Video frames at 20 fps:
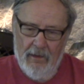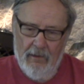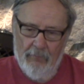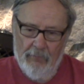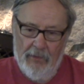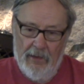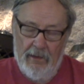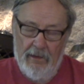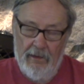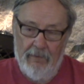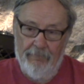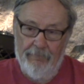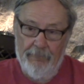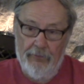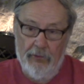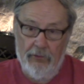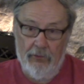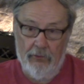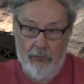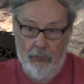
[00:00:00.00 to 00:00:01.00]
But if
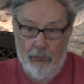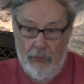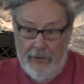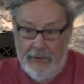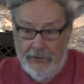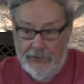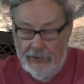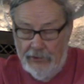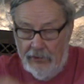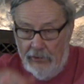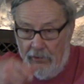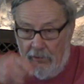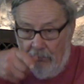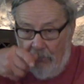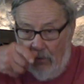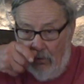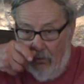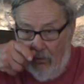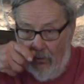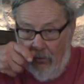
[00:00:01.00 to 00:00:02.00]
you're raising your
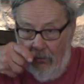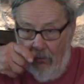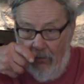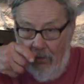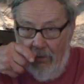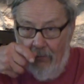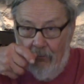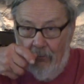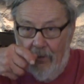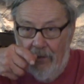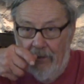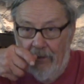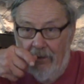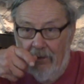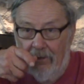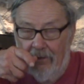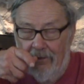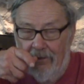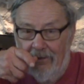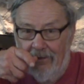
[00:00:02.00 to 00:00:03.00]
bow, when
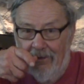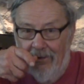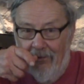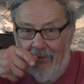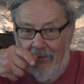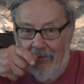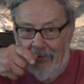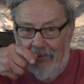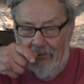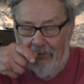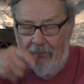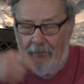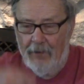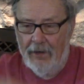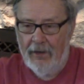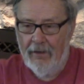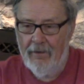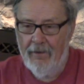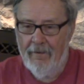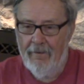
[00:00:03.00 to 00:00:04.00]
here's the
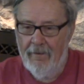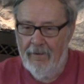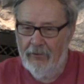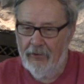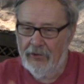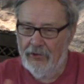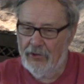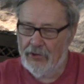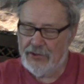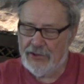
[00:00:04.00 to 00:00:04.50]
bear, you're